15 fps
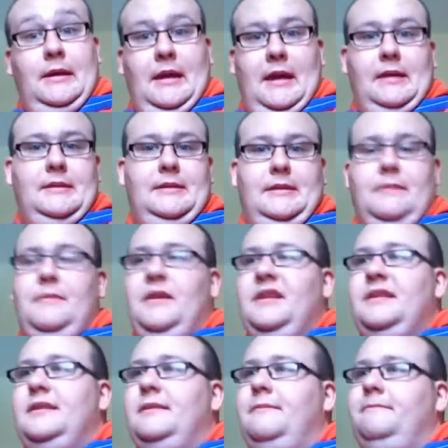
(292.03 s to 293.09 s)
Yes, The
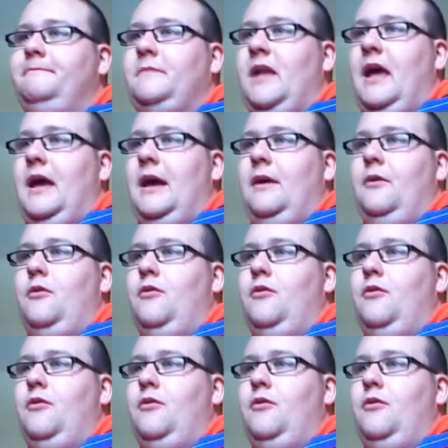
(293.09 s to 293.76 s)
Miz. Uh,